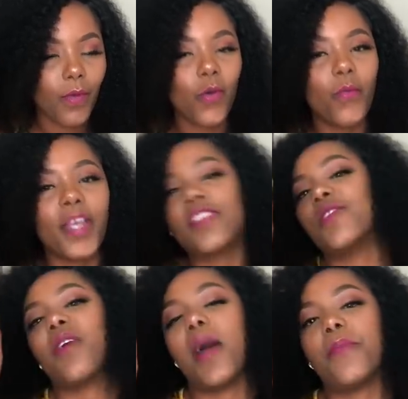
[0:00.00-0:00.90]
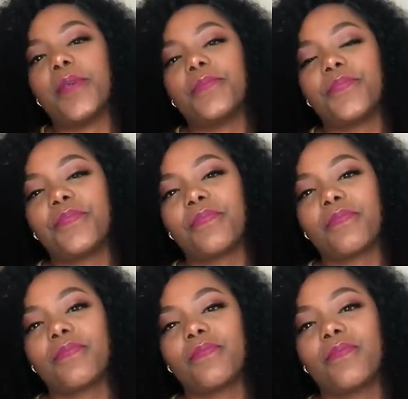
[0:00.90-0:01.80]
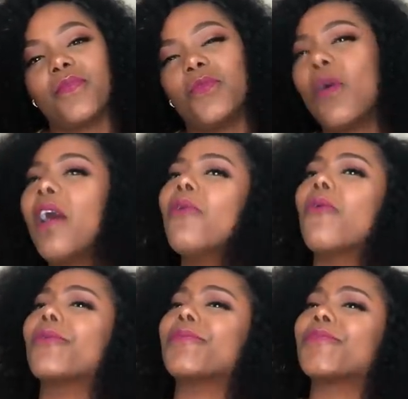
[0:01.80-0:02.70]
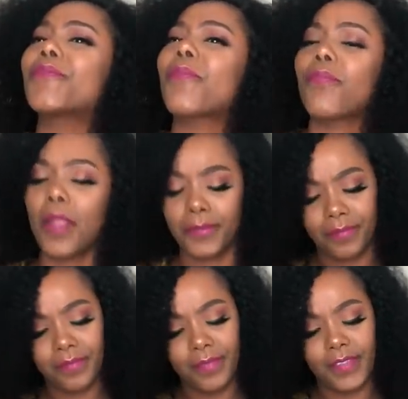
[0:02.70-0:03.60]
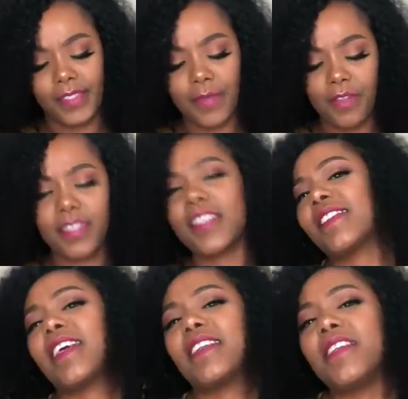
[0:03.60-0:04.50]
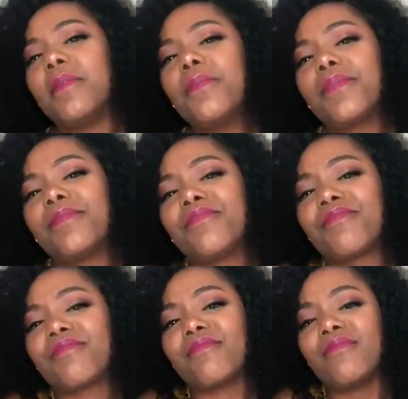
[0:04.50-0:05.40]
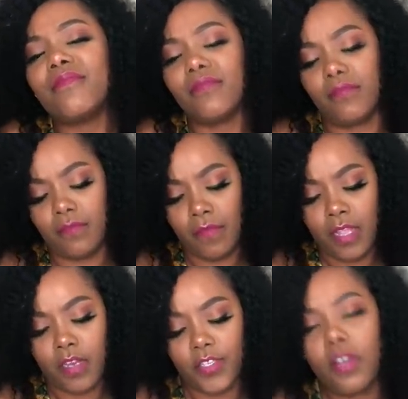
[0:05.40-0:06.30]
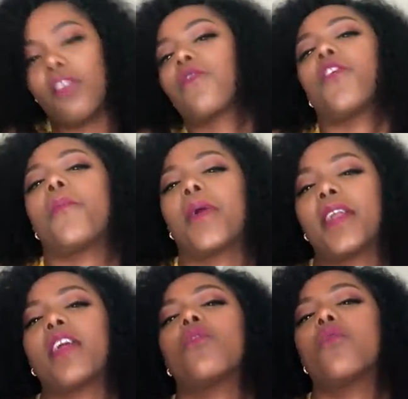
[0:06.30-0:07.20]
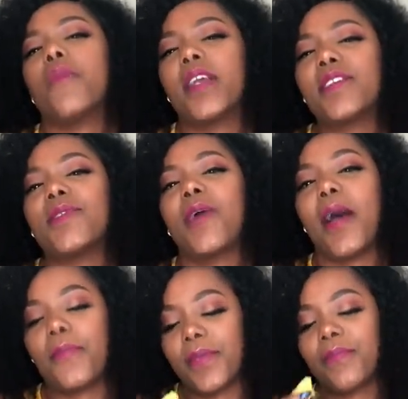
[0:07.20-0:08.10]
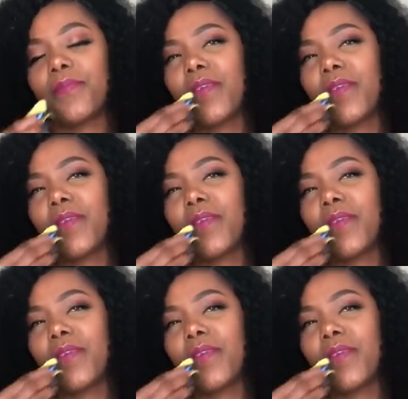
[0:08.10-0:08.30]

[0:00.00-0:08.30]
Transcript: who makes you happy. Wow. Some of these things are deep. Don't look for a partner who makes you happy.